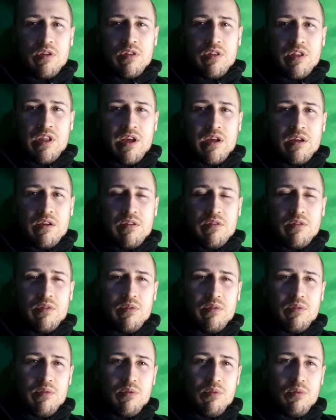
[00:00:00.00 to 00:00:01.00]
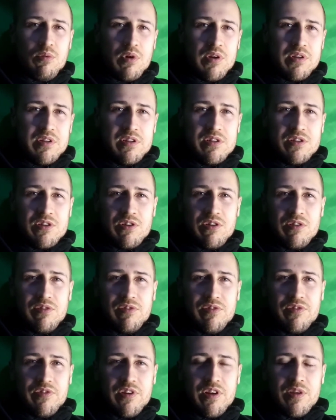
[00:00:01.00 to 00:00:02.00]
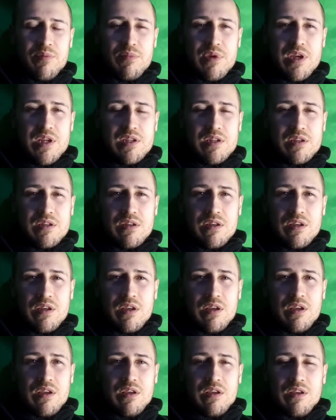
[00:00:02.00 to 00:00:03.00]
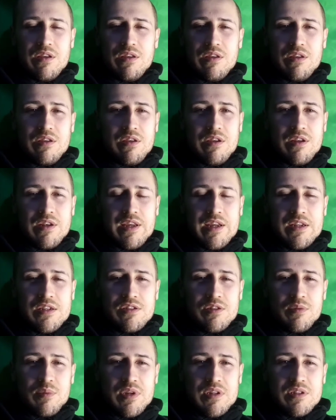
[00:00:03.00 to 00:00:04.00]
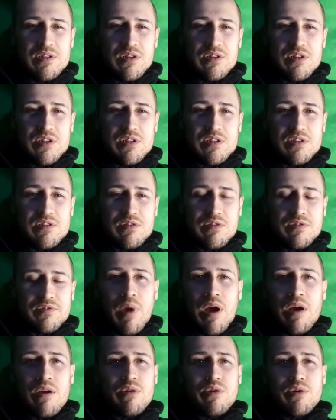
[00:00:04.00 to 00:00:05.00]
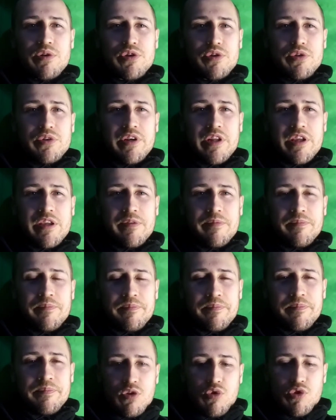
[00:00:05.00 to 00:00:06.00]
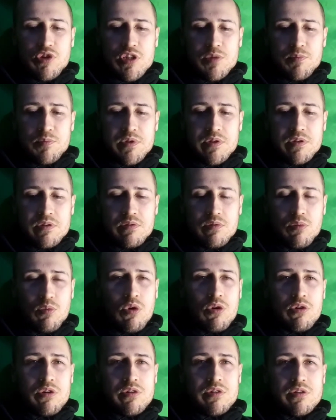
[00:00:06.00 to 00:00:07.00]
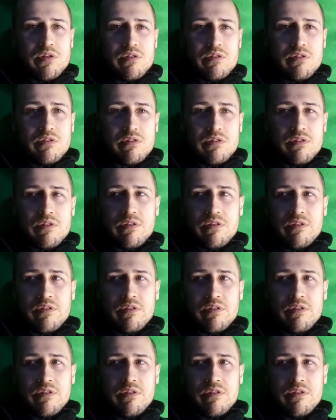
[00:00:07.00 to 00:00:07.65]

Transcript: that wasn't all full of meat. It had some exotic stuff, mango chutney. Crisps, Walkers, so